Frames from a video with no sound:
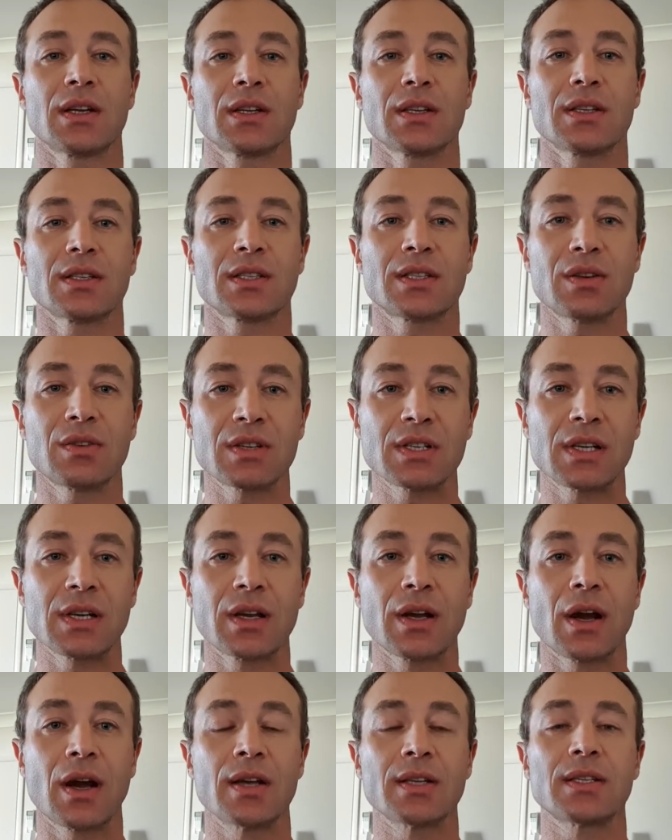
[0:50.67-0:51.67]
Seriously
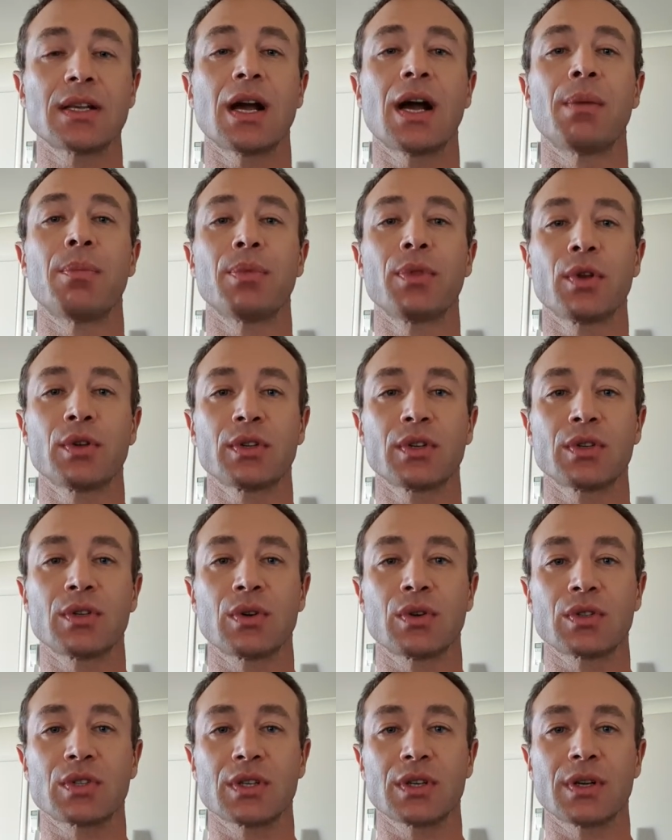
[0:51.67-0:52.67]
guys, I'm not a
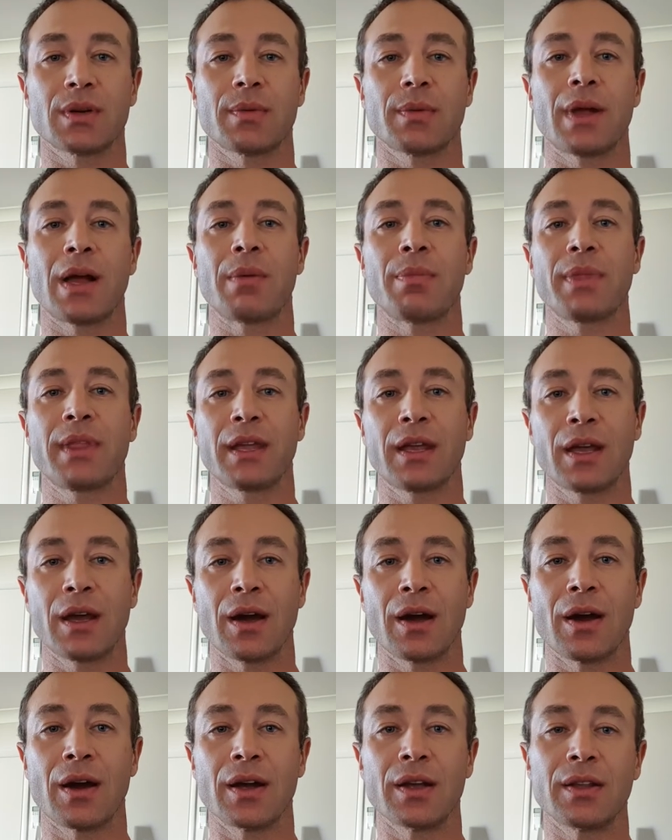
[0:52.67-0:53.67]
doctor. I'm the
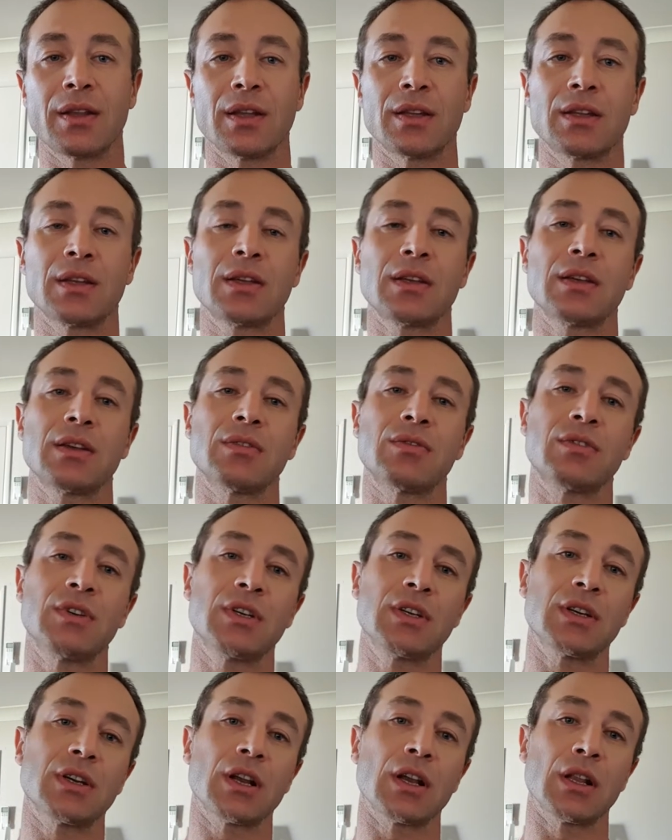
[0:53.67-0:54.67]
guy that
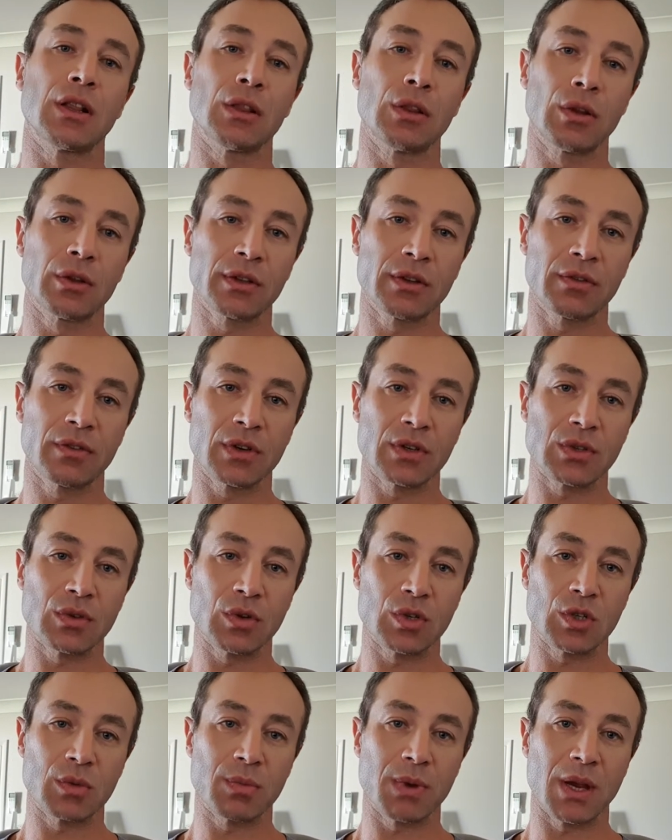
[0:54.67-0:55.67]
reading a lot of
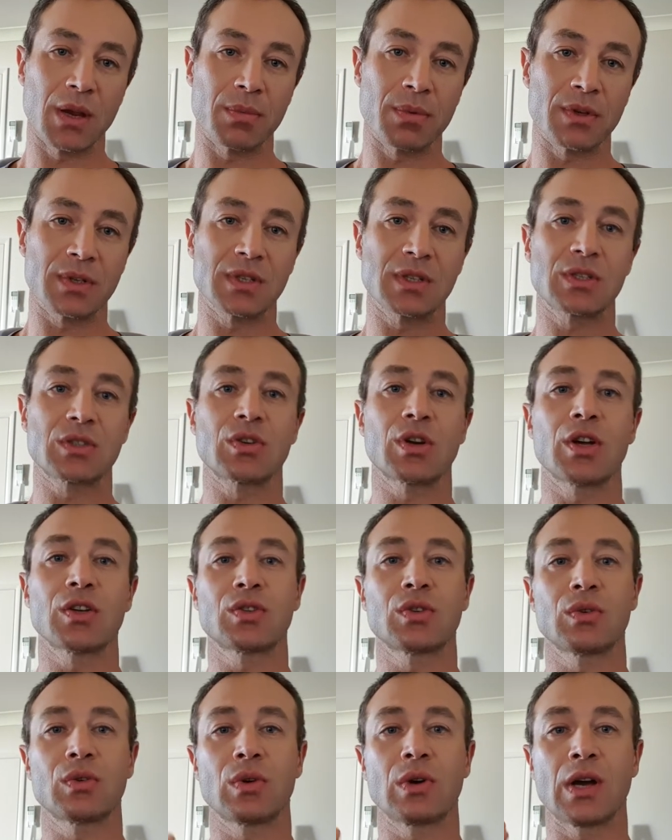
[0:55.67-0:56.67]
research papers, trying
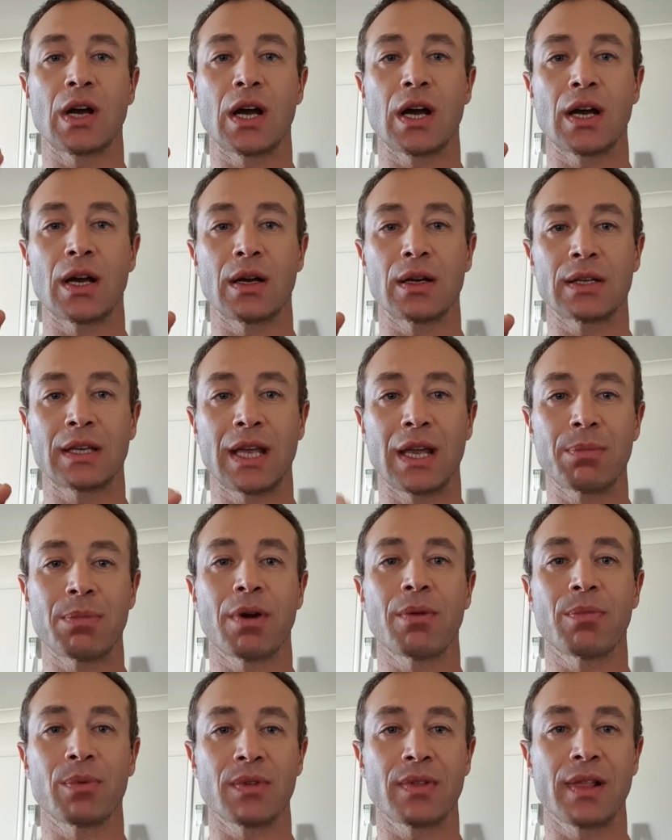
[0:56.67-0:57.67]
to keep
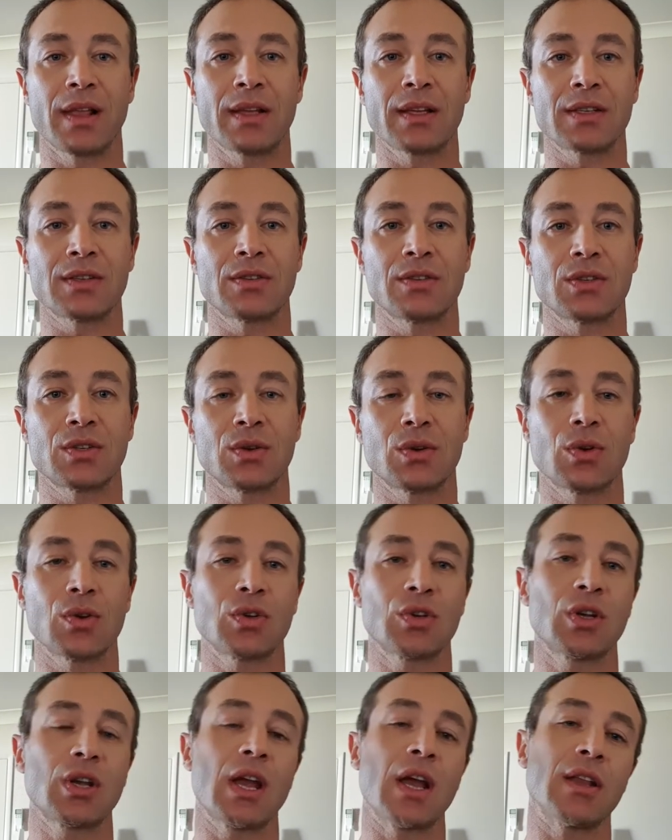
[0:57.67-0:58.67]
up with latest
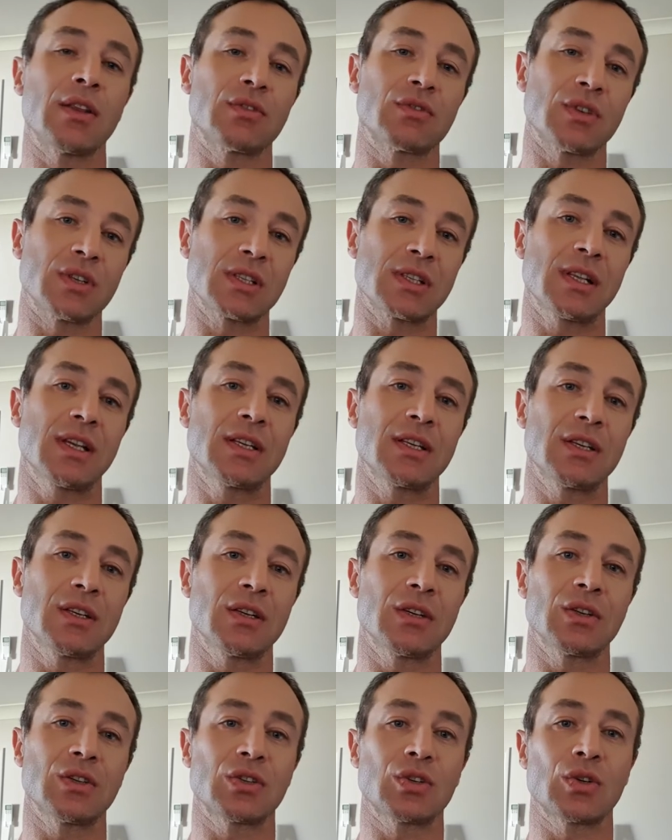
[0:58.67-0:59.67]
research and translating
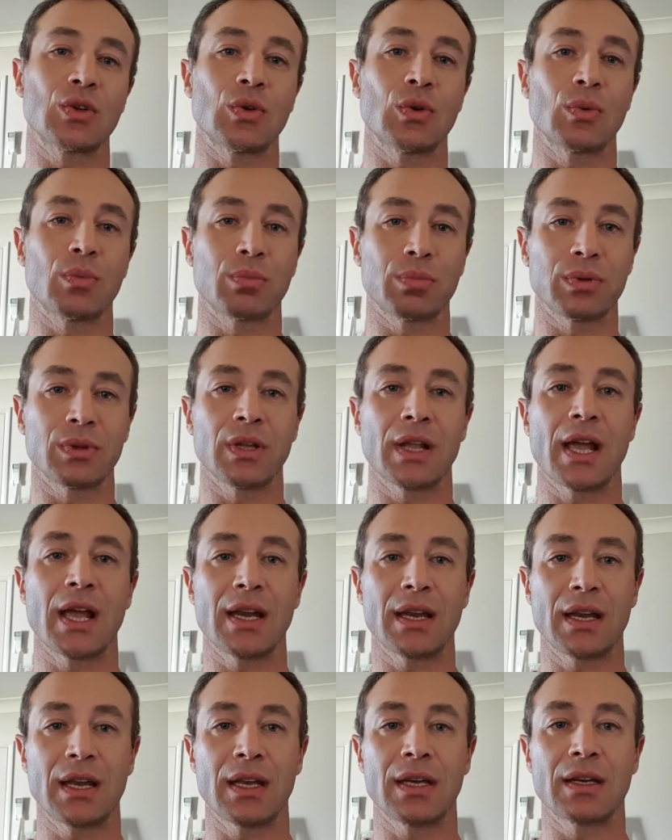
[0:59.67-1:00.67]
it to
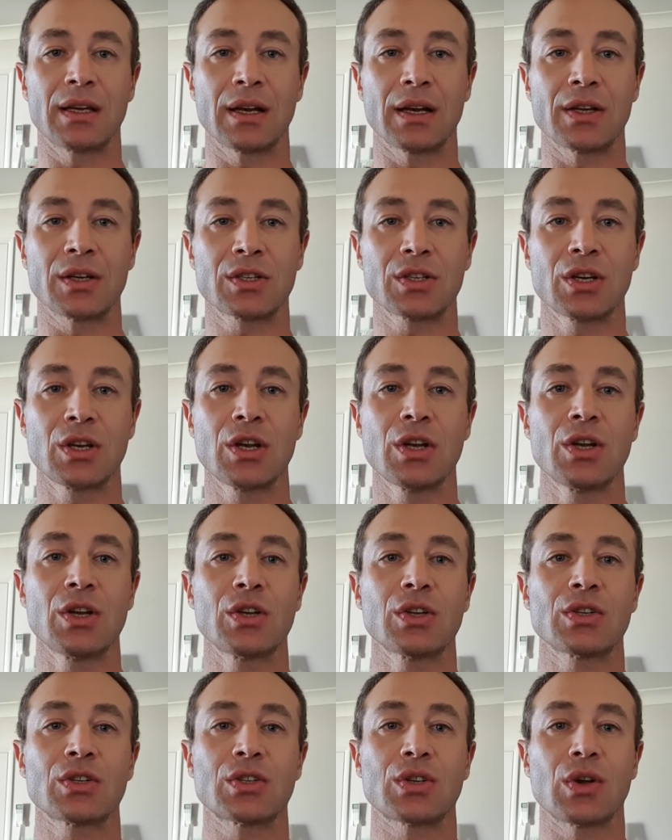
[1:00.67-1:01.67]
plain English.
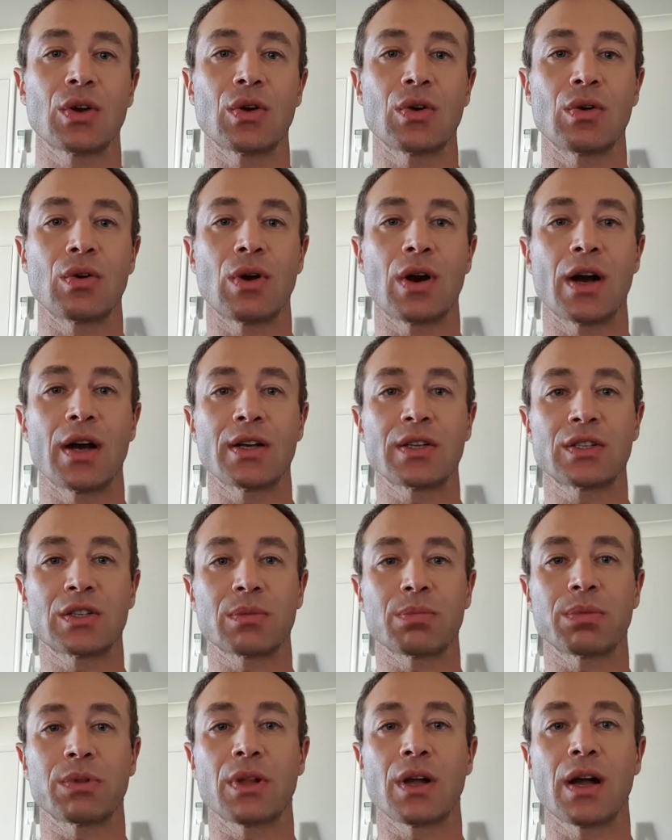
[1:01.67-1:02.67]
So I
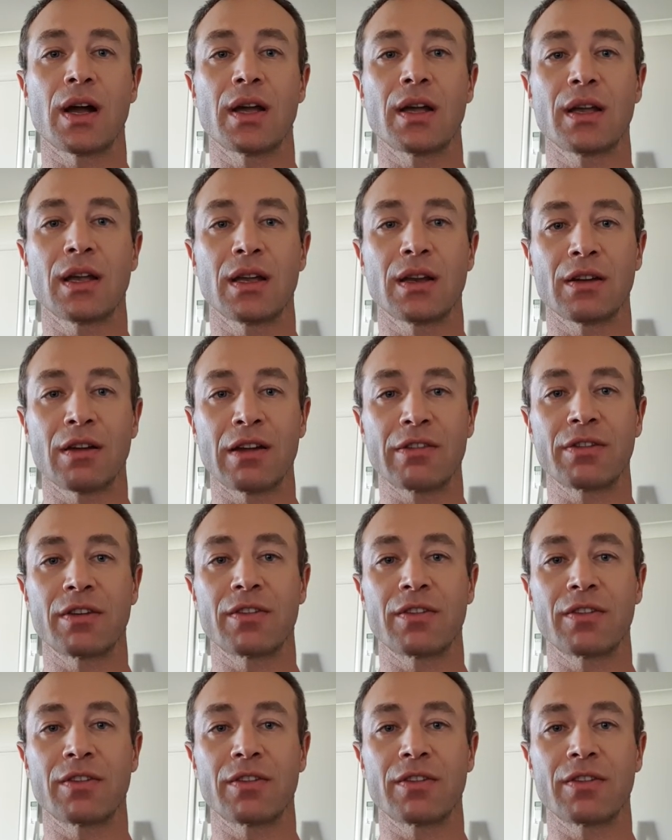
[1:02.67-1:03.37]
supply enough